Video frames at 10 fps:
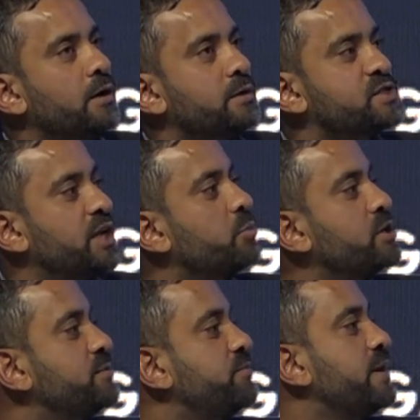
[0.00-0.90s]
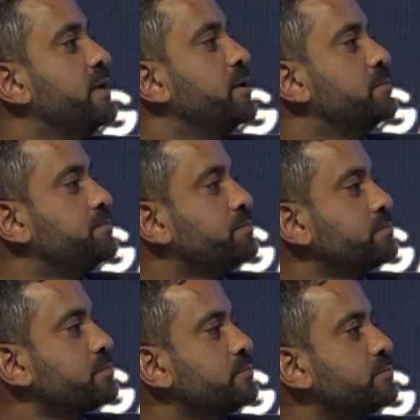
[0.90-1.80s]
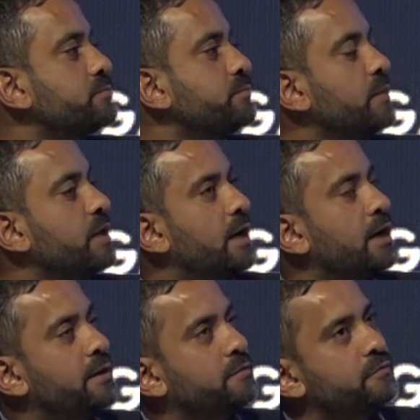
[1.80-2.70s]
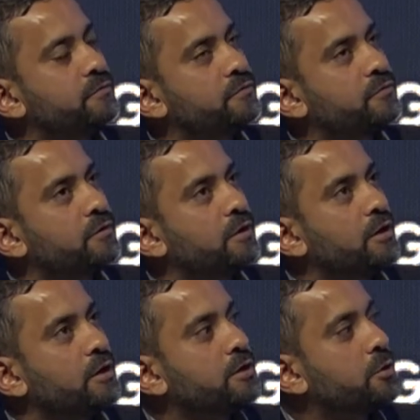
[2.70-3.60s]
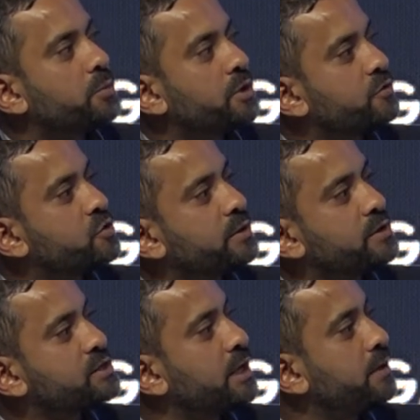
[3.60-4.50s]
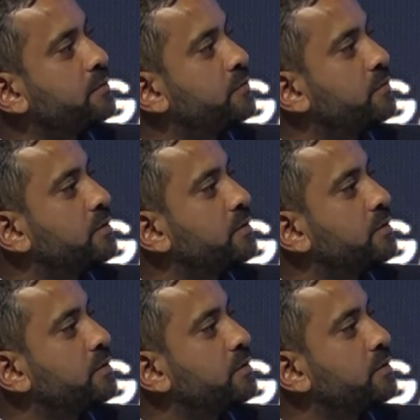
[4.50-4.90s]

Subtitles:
celebrating failure. And you know, it would be good to understand